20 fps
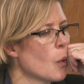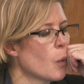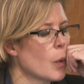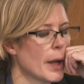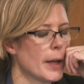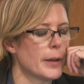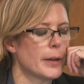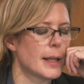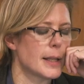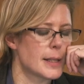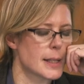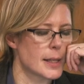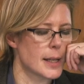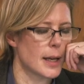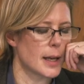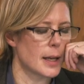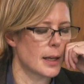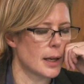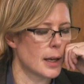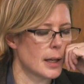Well, let's
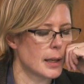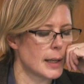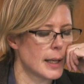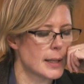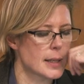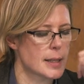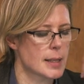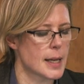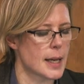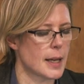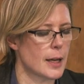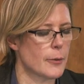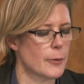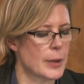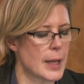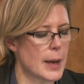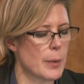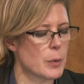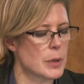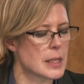say
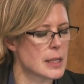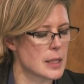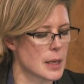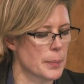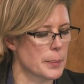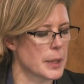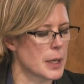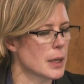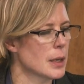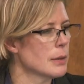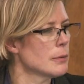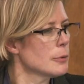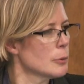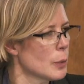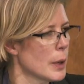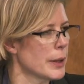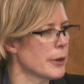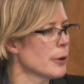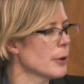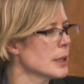if that was something,
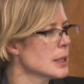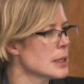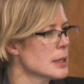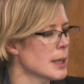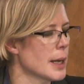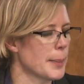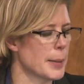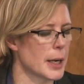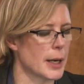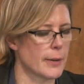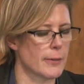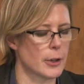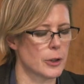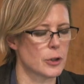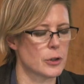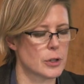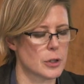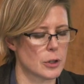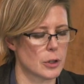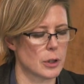whether it's, I mean, I've
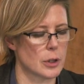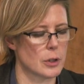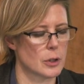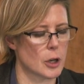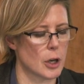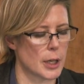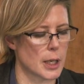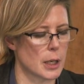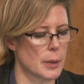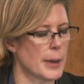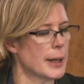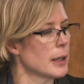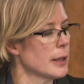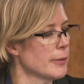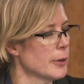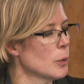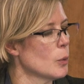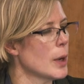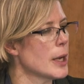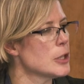understood talking about
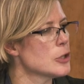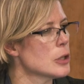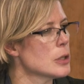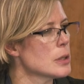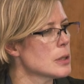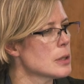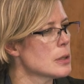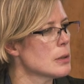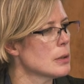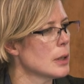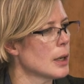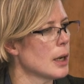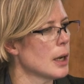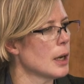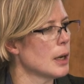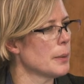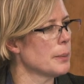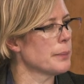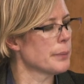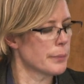living wages,
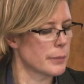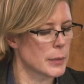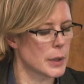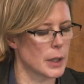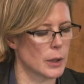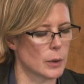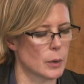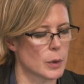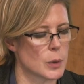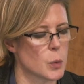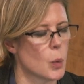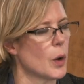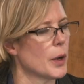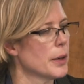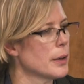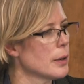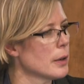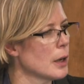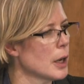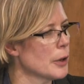you know, is
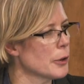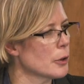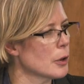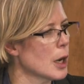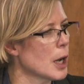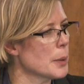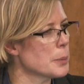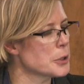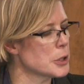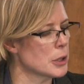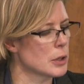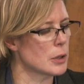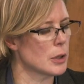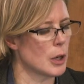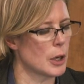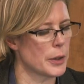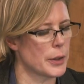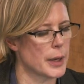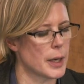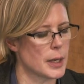one other option
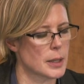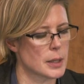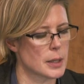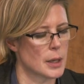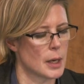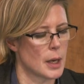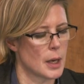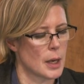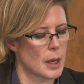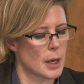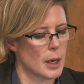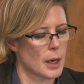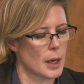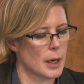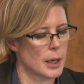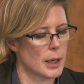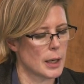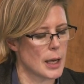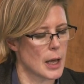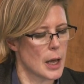on that.
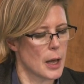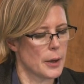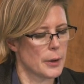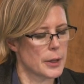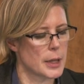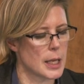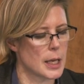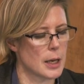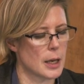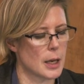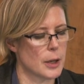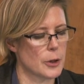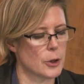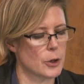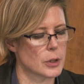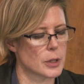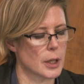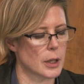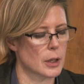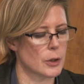
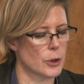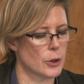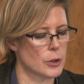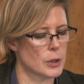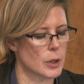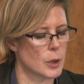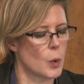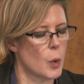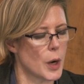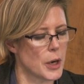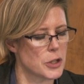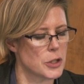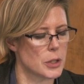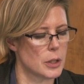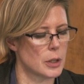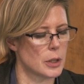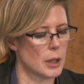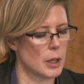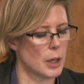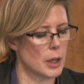There's a
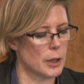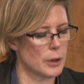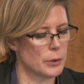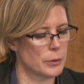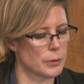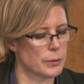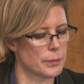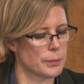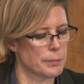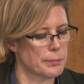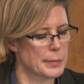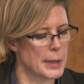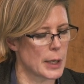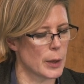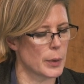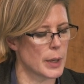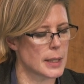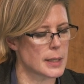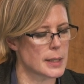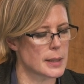question of, you
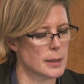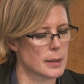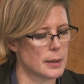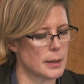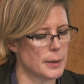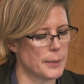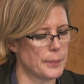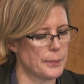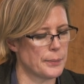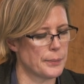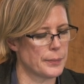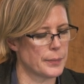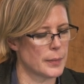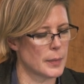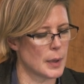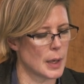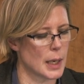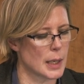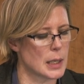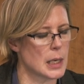know, it's
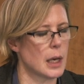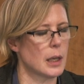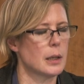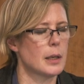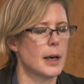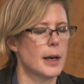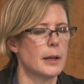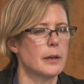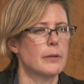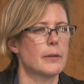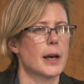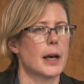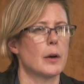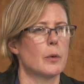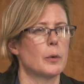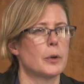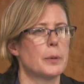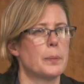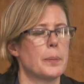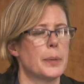a lot of
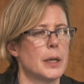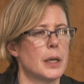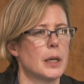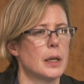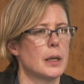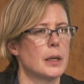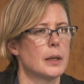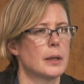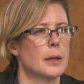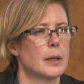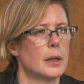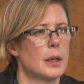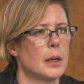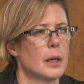that would be,